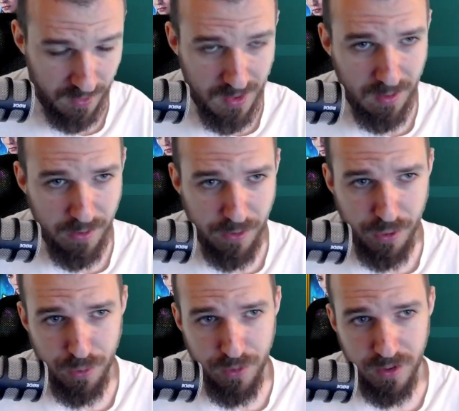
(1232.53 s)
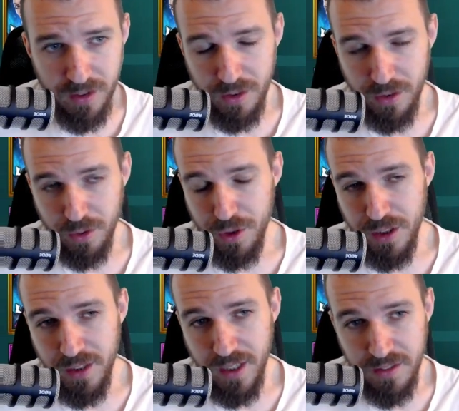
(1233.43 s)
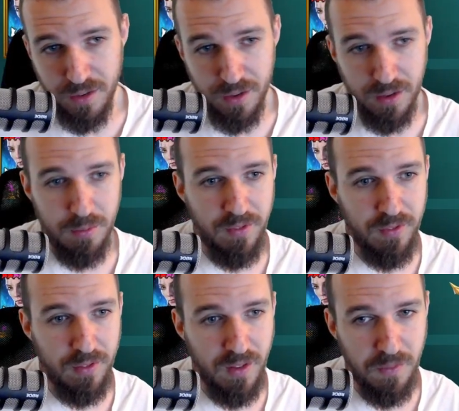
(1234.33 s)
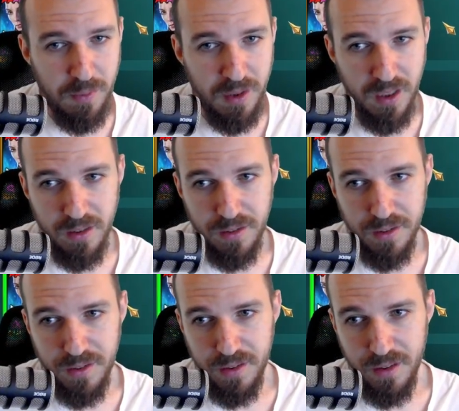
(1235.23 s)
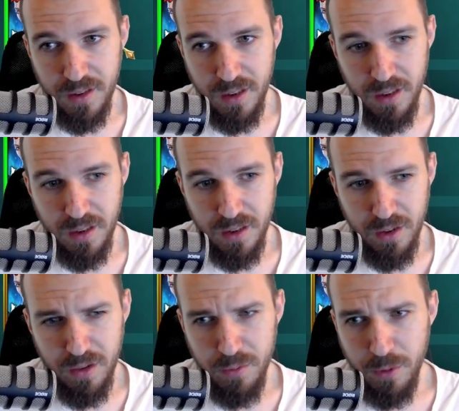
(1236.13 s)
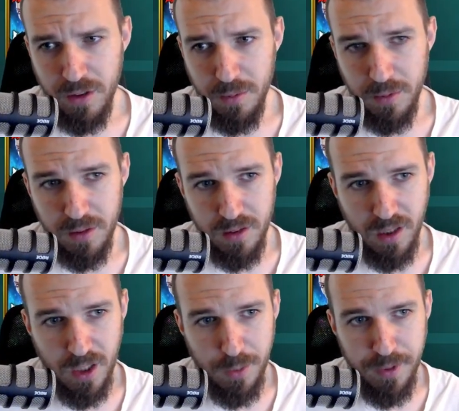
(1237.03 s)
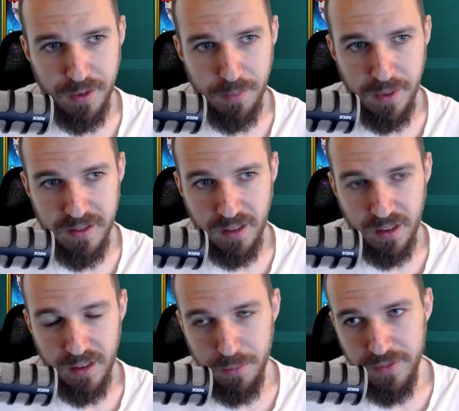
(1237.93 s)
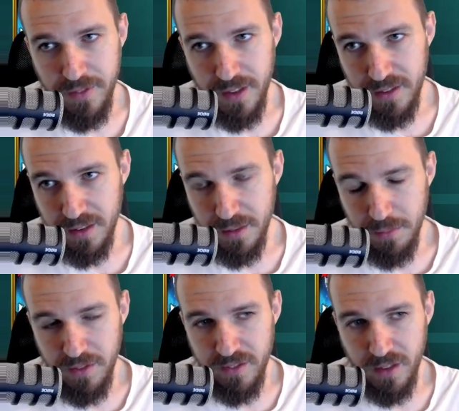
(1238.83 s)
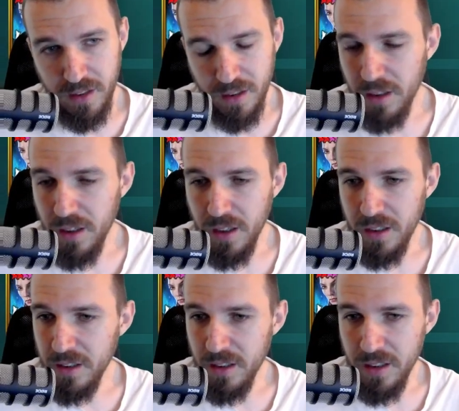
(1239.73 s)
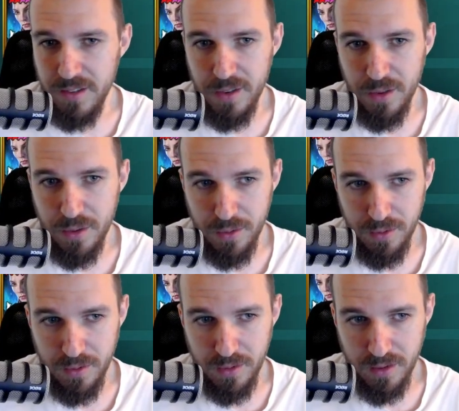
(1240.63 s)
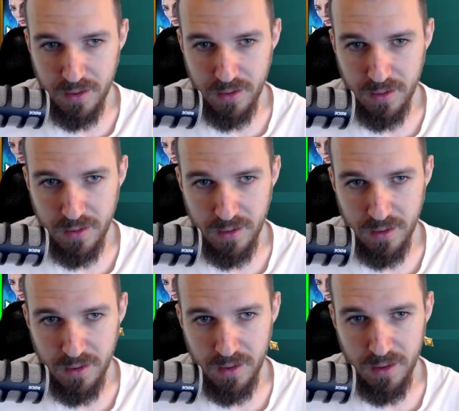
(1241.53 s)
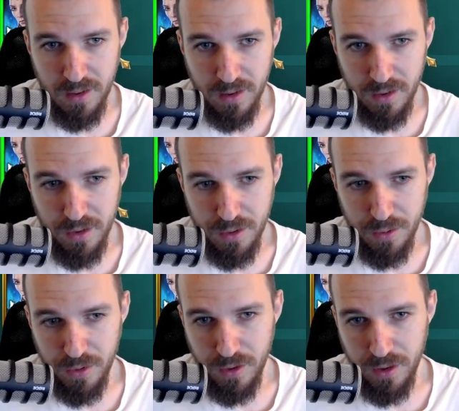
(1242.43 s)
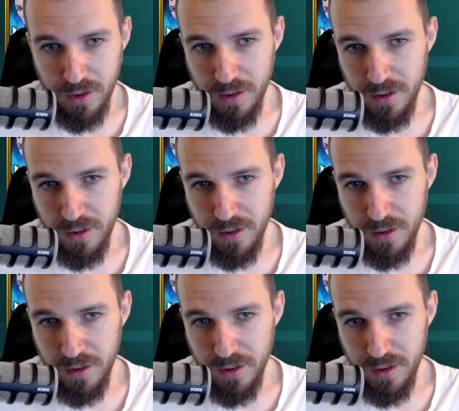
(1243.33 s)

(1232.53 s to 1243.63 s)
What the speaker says: So she takes a turn before everybody else. You only want Arbiter basically to be faster than Mithrala in case you use her.